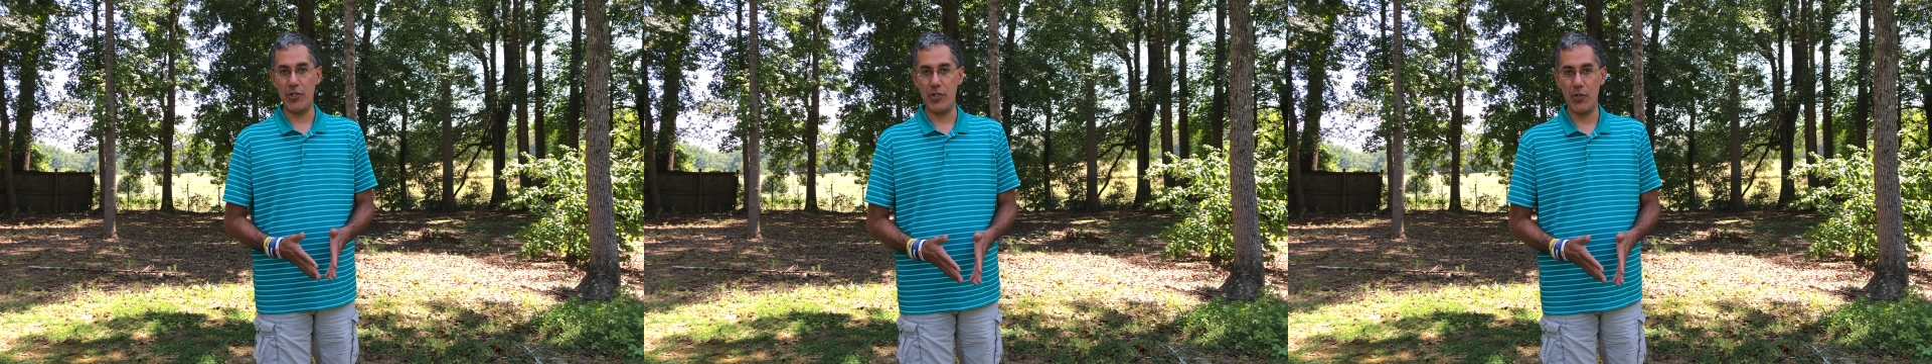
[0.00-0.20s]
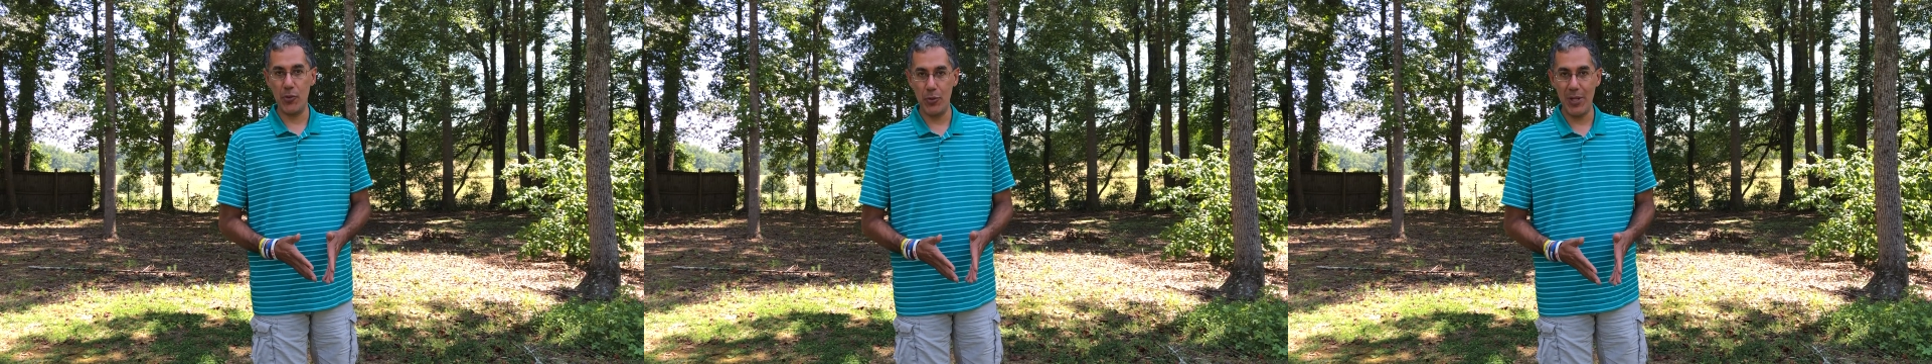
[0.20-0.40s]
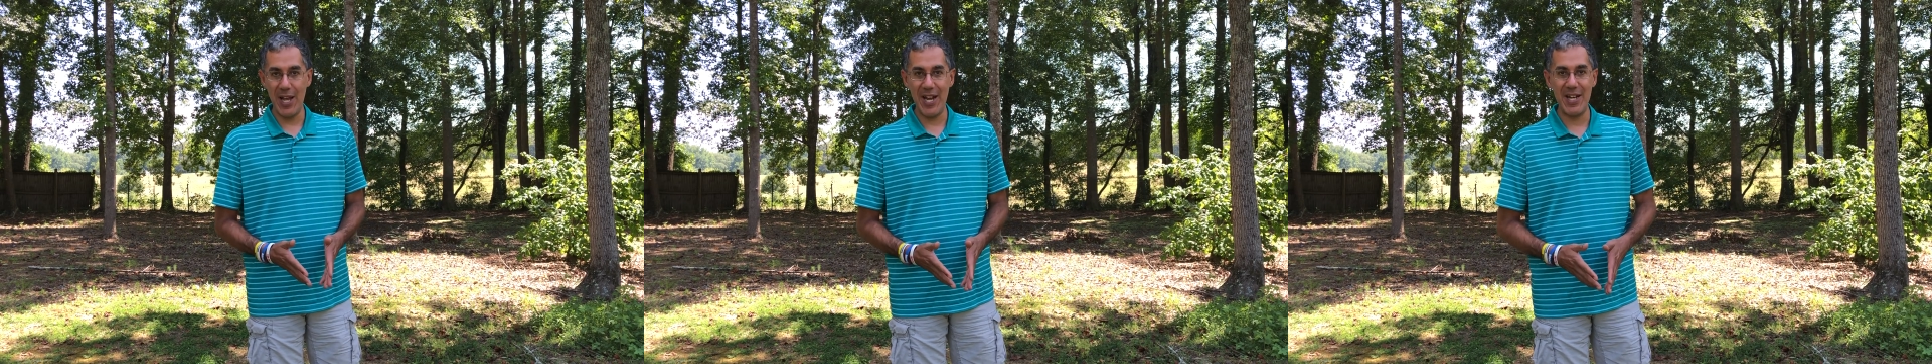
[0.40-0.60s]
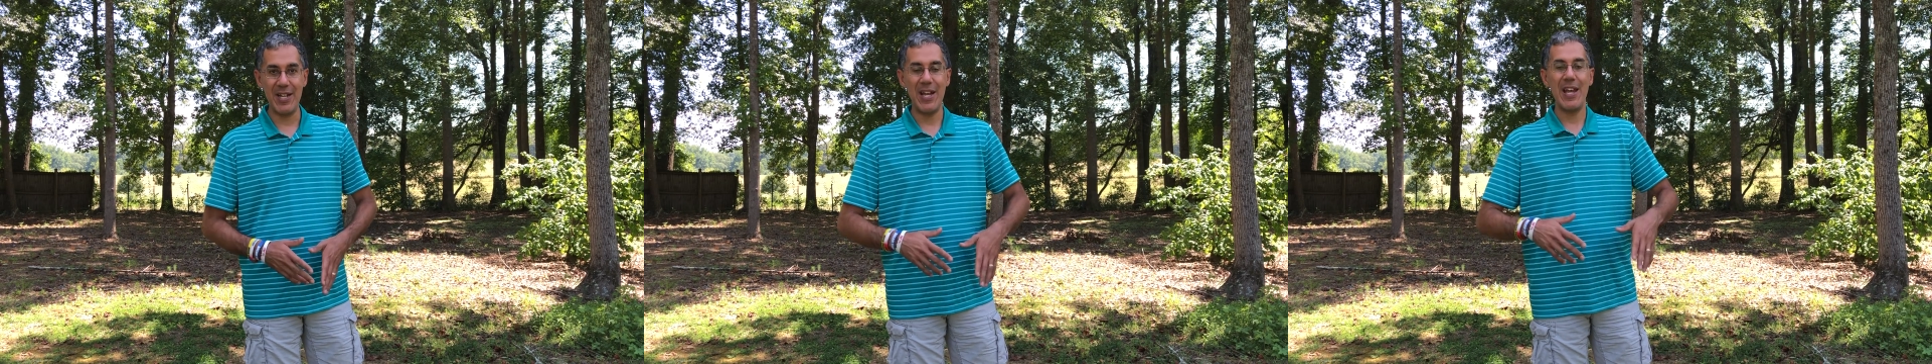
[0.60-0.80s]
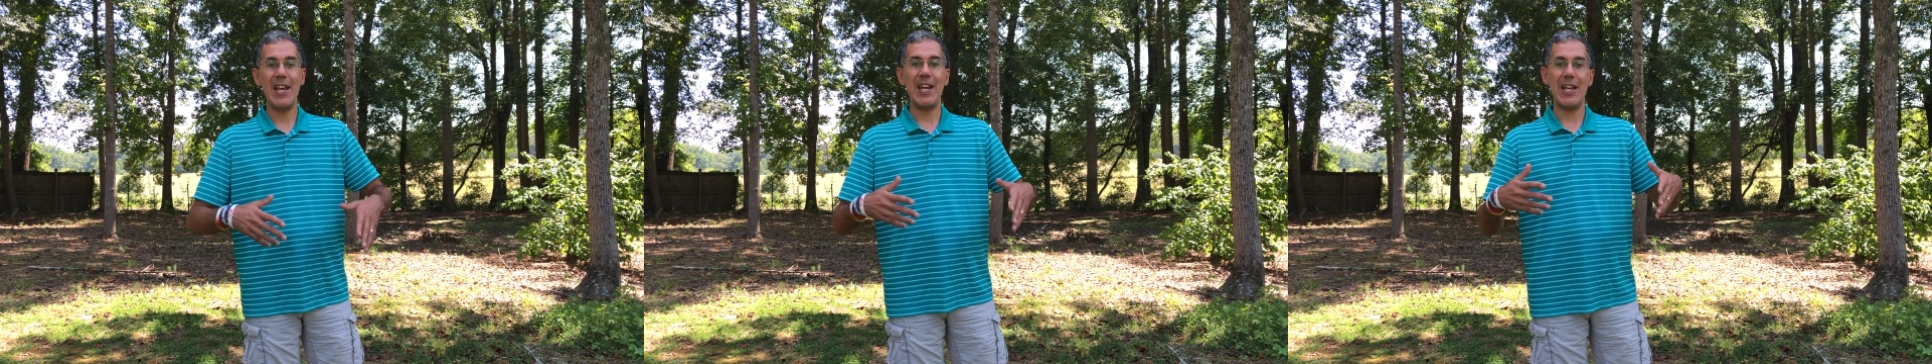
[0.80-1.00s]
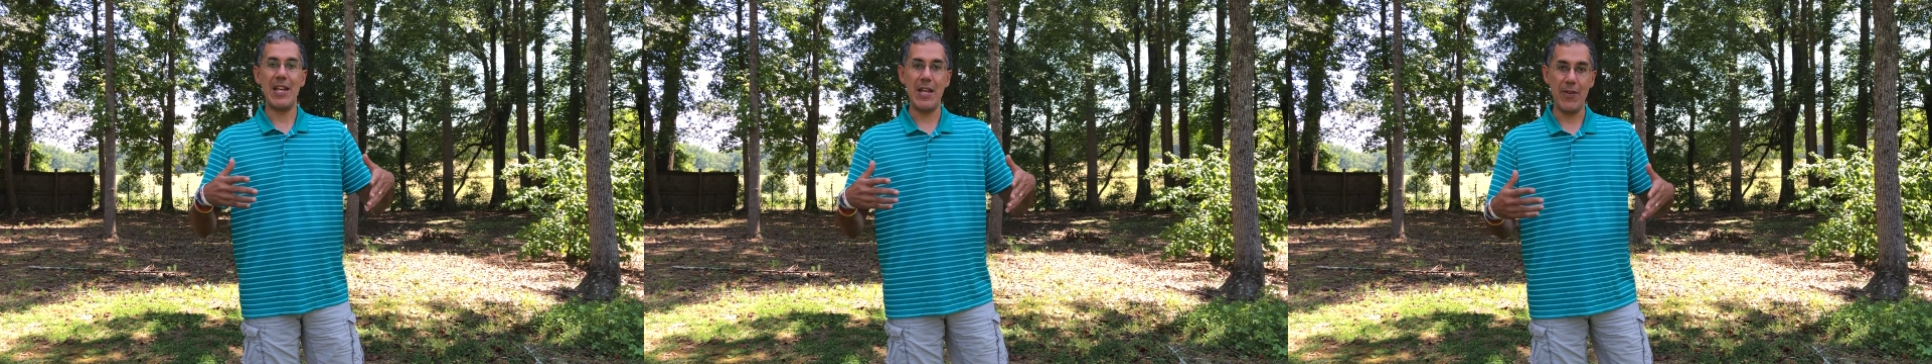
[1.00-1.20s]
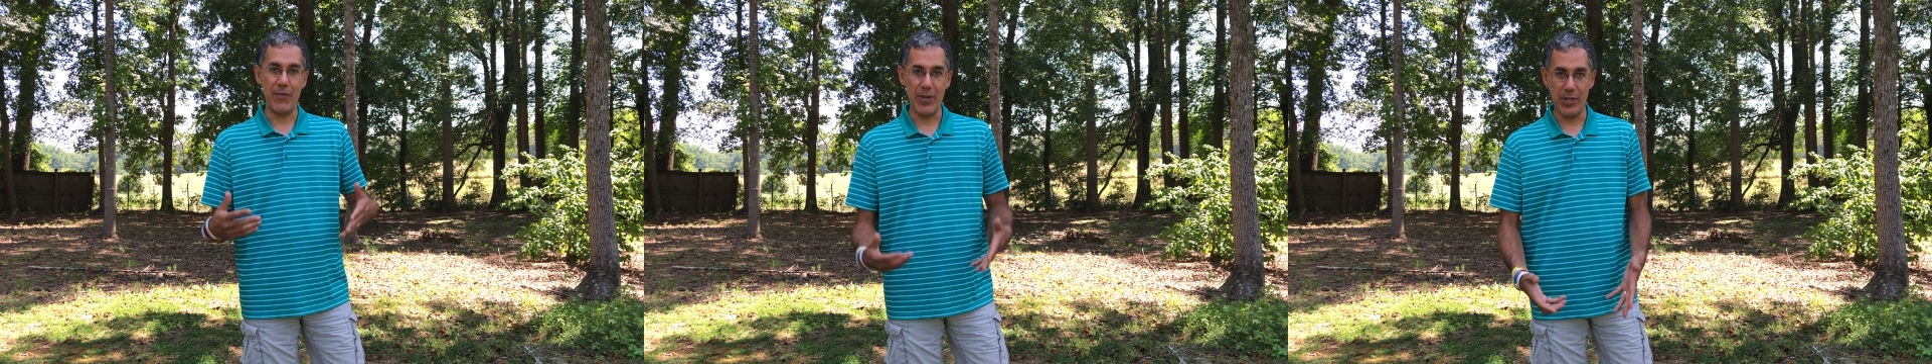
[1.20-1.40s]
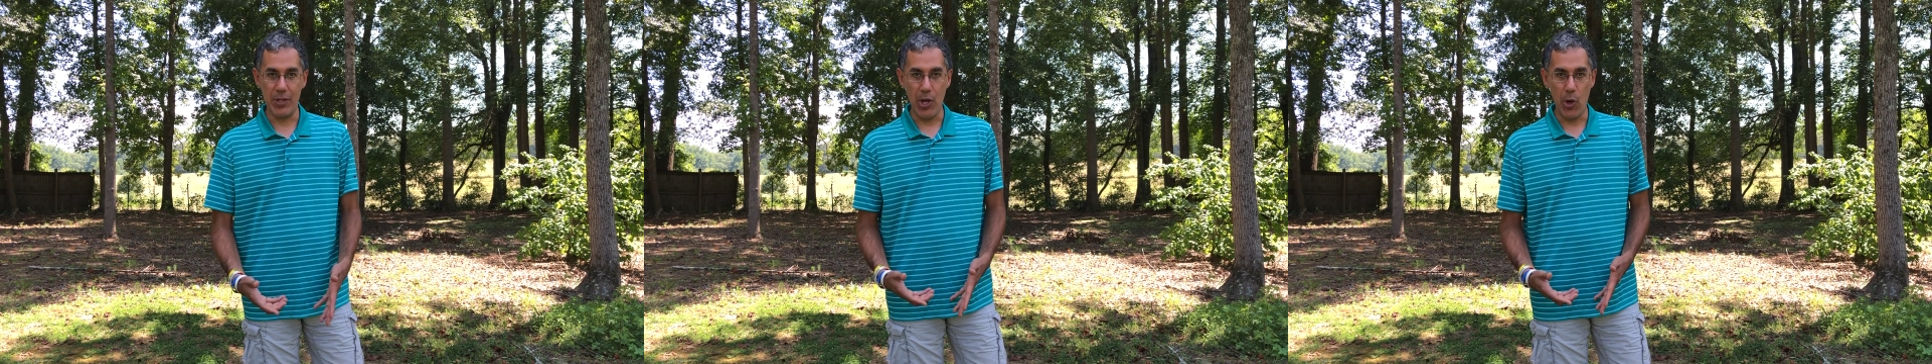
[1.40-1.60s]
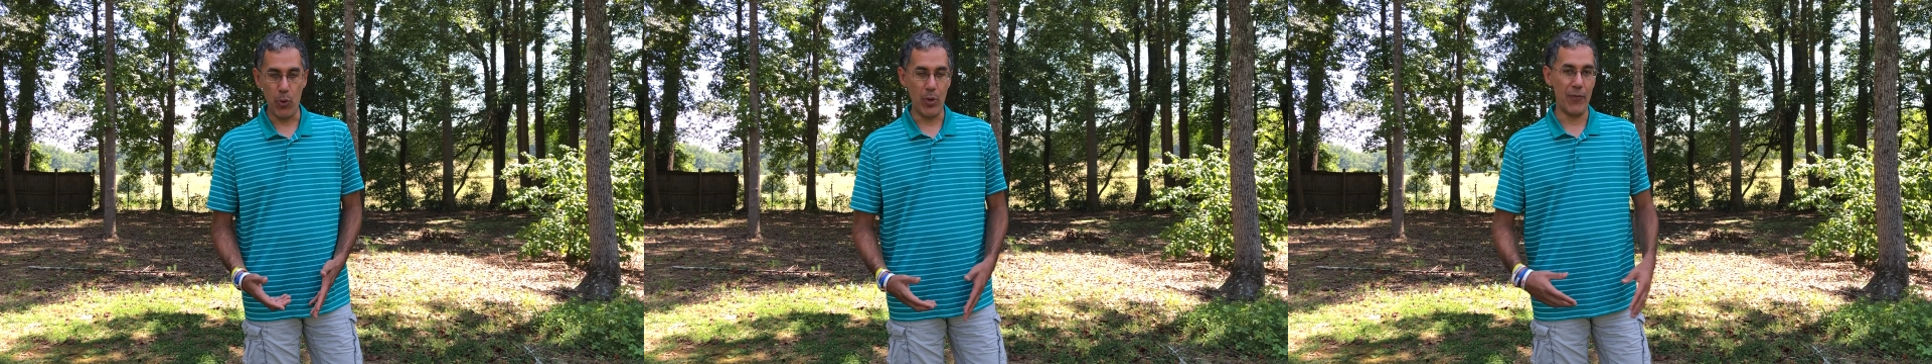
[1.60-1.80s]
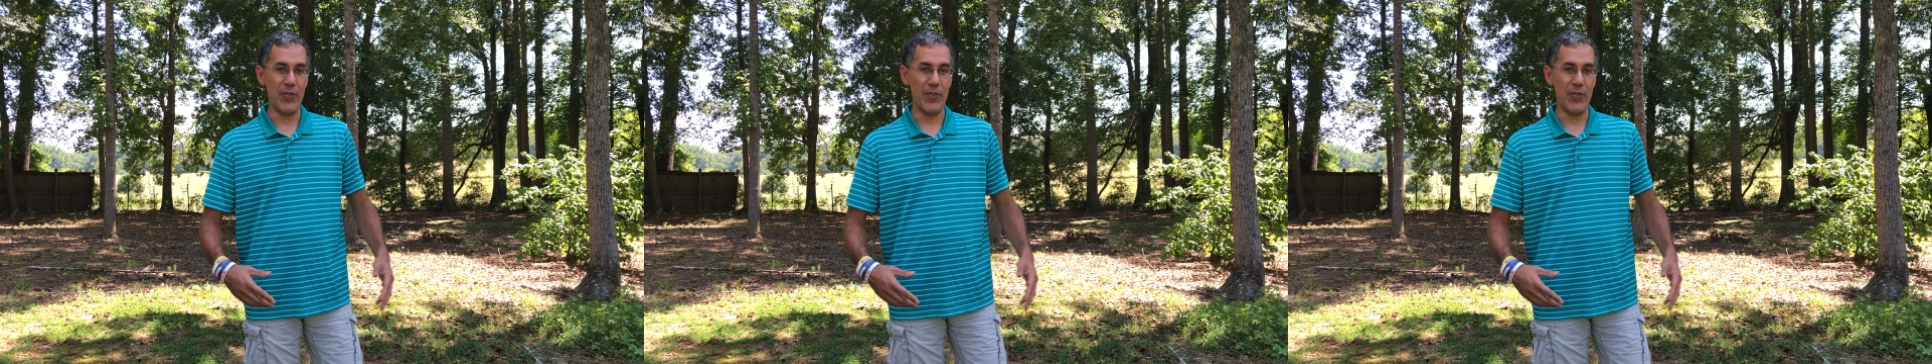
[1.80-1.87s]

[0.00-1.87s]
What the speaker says: 2-lane, even lower.